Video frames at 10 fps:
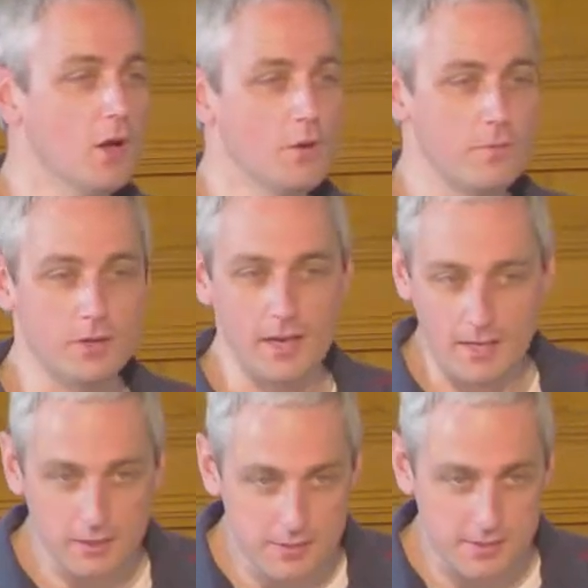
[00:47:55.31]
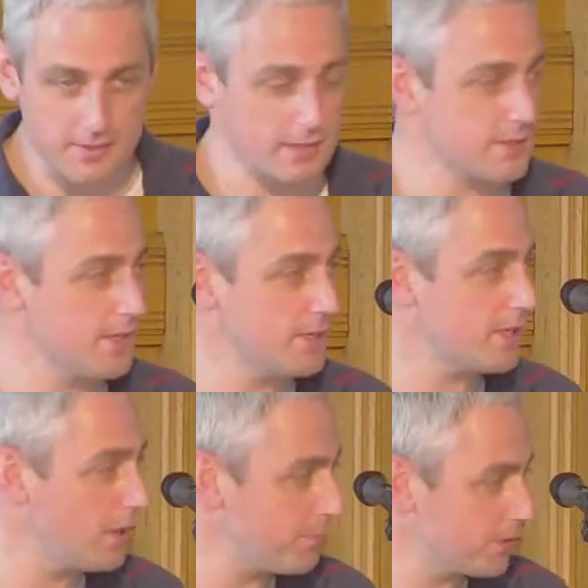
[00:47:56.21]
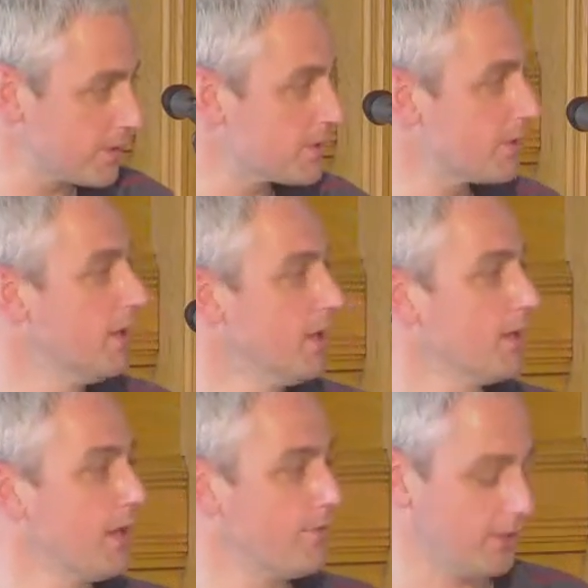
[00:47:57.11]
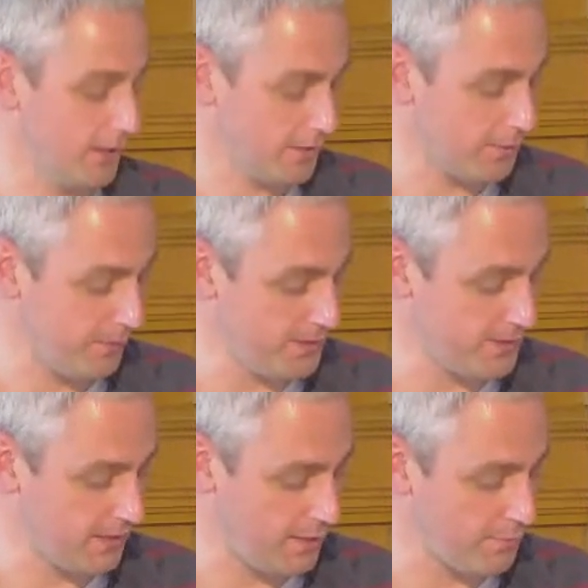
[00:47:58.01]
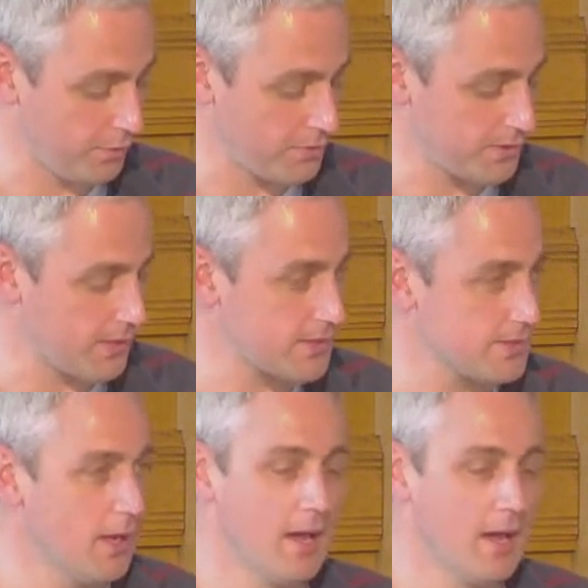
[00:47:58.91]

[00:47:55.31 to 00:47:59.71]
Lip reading: for getting us to this stage, helping us navigate the PCI process,